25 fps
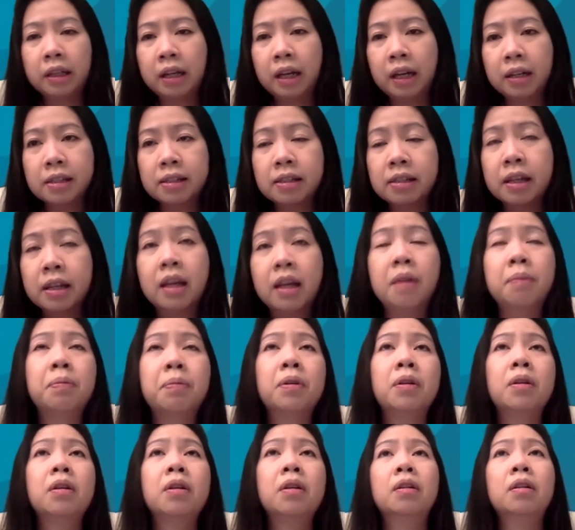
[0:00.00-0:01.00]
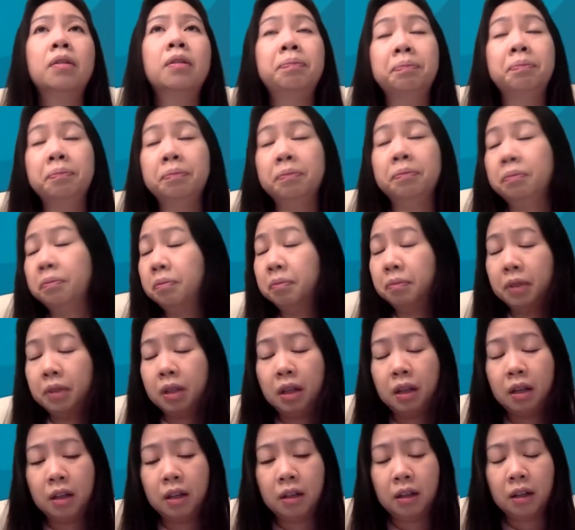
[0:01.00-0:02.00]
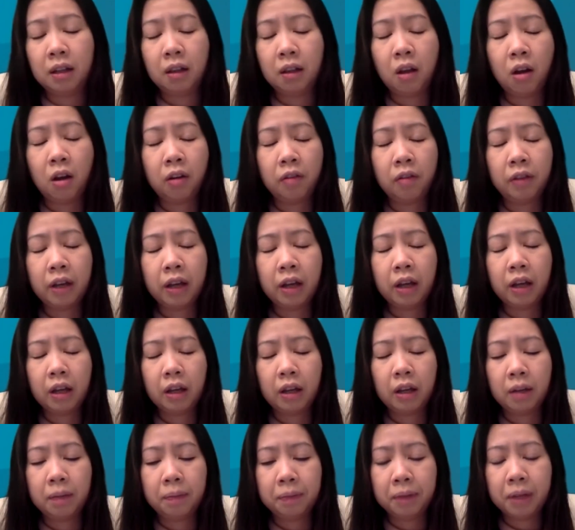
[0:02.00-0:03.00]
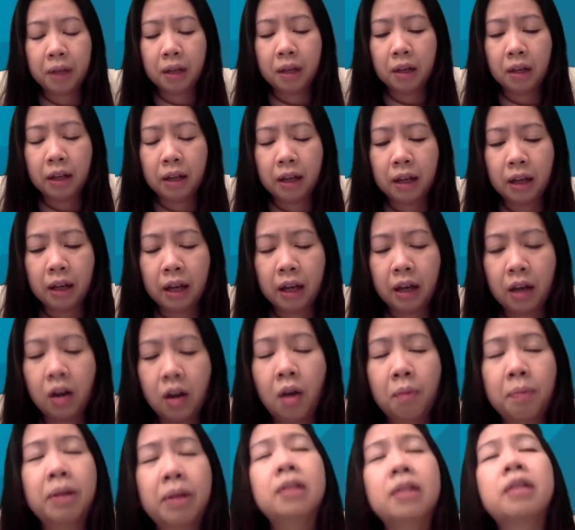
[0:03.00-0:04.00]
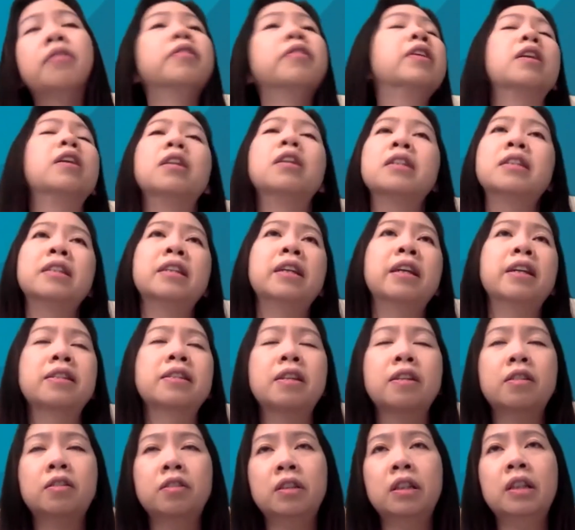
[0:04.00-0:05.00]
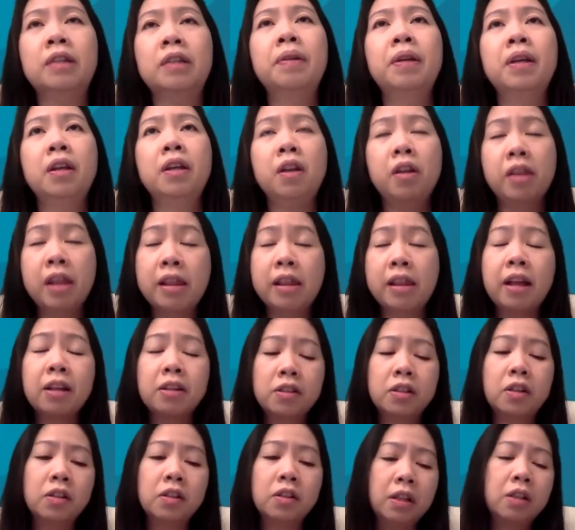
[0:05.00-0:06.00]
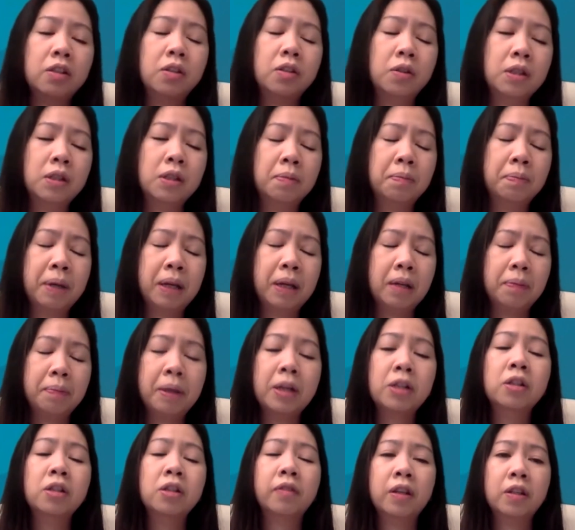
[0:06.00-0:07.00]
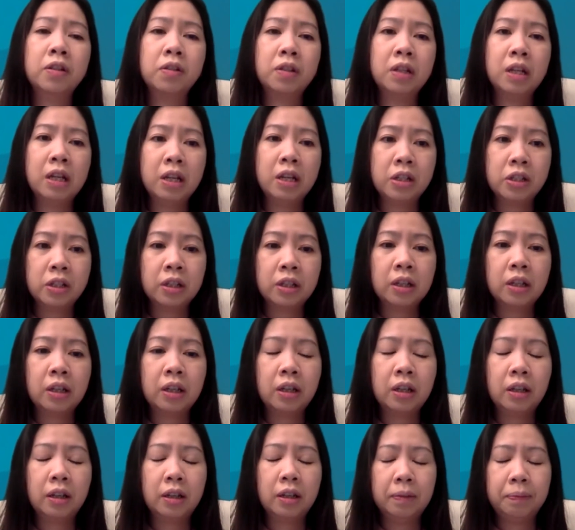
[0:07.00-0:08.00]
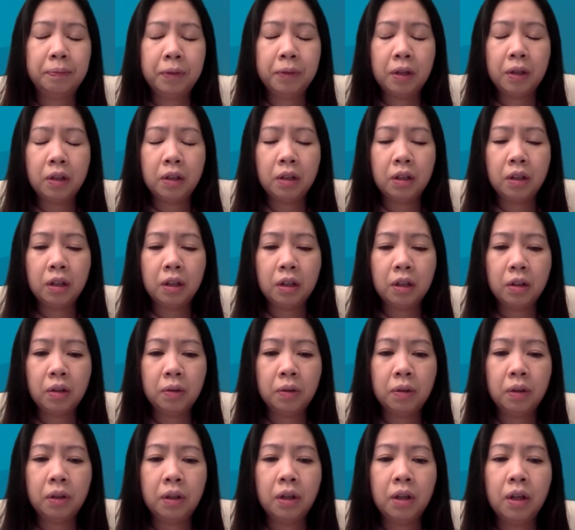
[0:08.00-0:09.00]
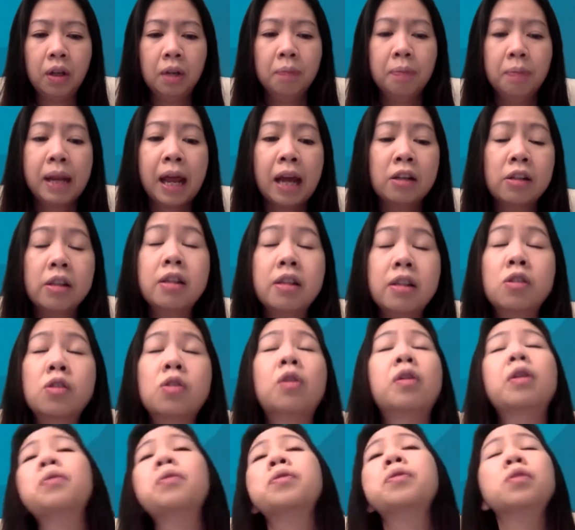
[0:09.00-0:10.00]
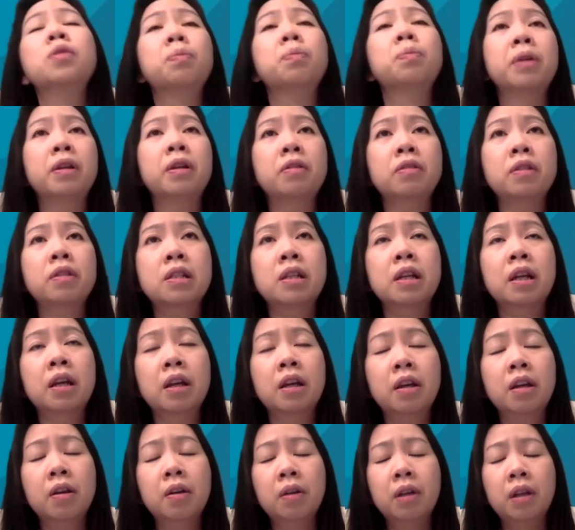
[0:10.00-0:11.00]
unstable, a lot of economic difficulty, etc. That's your picture of Indonesia. But actually, the story was super interesting.